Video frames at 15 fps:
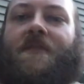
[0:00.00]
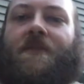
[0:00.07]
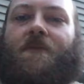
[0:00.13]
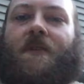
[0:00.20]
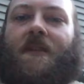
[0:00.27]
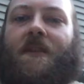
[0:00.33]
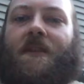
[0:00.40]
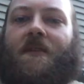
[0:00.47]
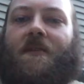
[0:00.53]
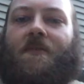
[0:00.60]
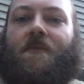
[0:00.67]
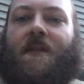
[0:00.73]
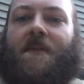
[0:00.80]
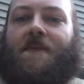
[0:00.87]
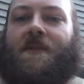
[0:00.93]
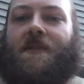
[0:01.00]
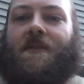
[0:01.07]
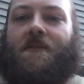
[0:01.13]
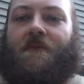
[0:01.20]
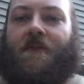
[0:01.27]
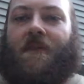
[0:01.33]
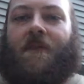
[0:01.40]
it really good grip.
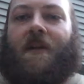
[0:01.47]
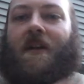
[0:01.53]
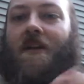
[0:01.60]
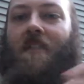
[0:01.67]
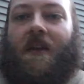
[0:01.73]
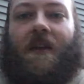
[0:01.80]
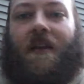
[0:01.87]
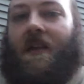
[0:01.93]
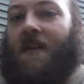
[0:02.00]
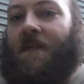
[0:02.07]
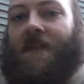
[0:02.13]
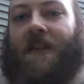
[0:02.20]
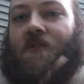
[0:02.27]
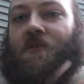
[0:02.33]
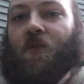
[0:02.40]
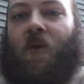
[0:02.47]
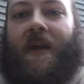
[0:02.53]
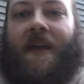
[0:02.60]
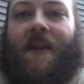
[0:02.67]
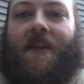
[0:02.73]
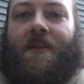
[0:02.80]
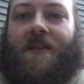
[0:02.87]
So if it is
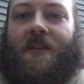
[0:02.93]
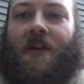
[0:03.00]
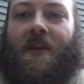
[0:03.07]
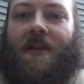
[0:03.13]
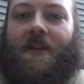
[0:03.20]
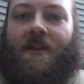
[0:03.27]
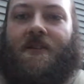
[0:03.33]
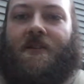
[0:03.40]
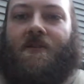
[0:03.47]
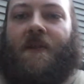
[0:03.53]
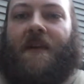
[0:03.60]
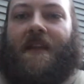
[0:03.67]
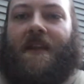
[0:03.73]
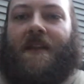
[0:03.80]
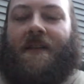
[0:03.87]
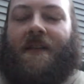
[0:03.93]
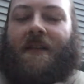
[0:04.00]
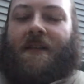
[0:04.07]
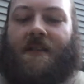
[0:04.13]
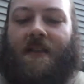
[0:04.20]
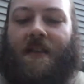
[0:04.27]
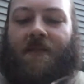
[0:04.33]
wet or it's hot and you're sweating,
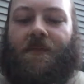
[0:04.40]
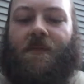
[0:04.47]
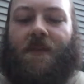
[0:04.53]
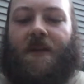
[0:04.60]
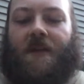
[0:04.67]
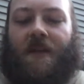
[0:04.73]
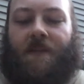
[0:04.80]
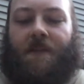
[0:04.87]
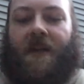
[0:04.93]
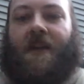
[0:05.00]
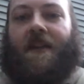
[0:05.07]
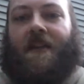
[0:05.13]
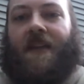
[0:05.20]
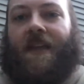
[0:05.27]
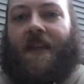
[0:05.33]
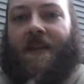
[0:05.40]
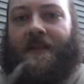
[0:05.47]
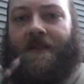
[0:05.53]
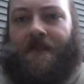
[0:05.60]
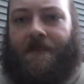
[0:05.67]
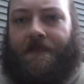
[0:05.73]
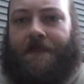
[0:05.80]
like, this knife will not come out of the
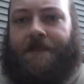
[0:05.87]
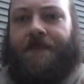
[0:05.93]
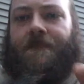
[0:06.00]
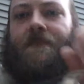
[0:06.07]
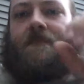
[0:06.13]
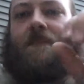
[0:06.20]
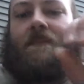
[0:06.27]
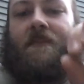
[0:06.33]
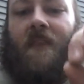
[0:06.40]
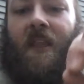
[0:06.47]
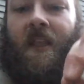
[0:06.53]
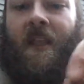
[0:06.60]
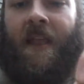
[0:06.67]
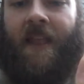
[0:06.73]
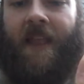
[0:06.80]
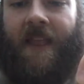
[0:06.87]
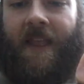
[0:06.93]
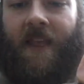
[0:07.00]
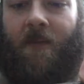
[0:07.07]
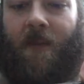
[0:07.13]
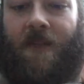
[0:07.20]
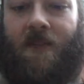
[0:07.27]
hand.
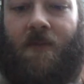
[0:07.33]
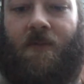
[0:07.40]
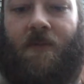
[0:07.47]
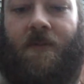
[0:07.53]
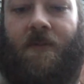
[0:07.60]
And what is cool